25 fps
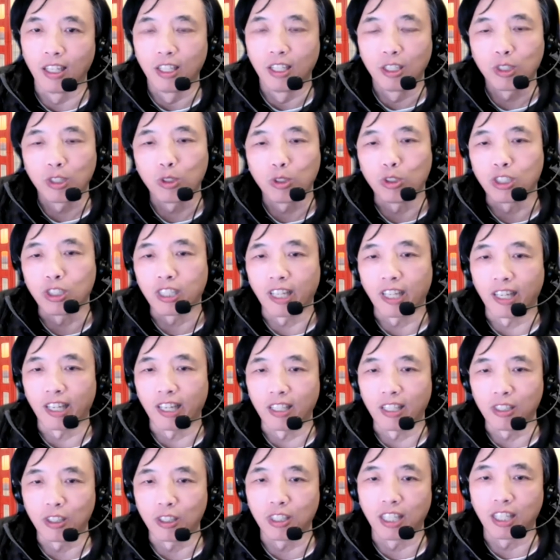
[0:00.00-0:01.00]
to
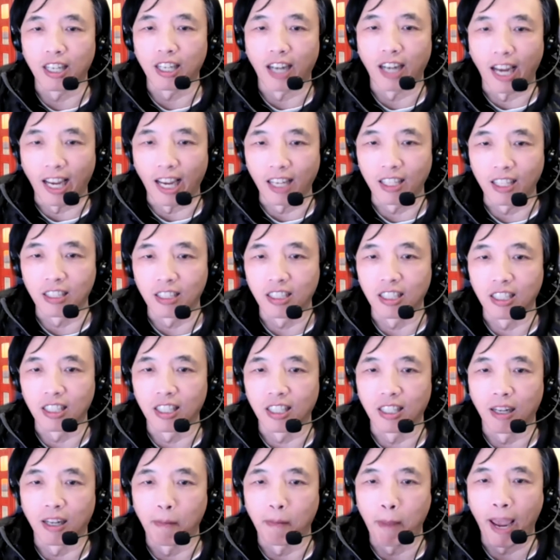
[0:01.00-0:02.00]
channel their energy,
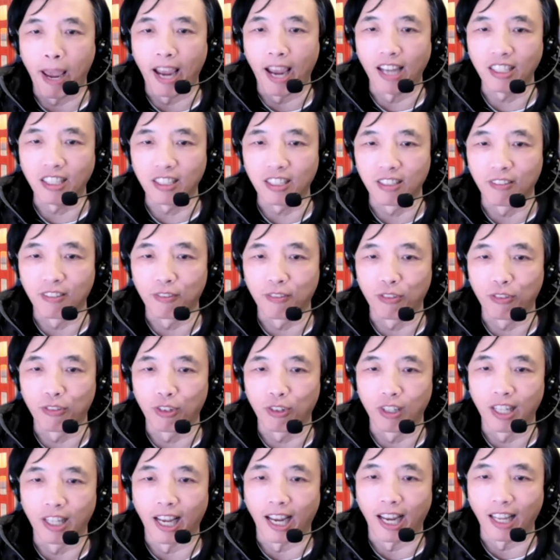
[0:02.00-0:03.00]
their passion for
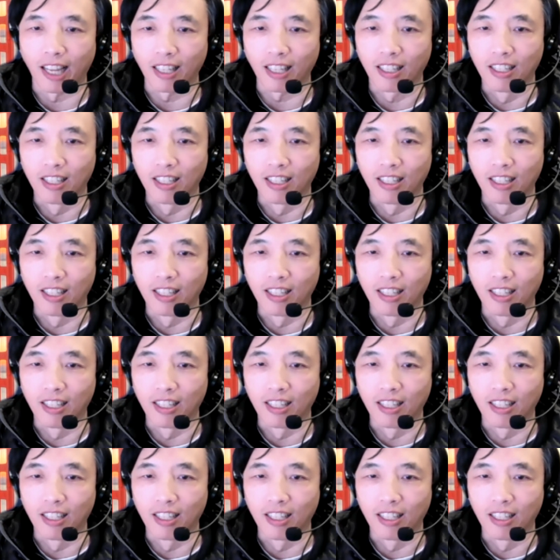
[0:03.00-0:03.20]
that.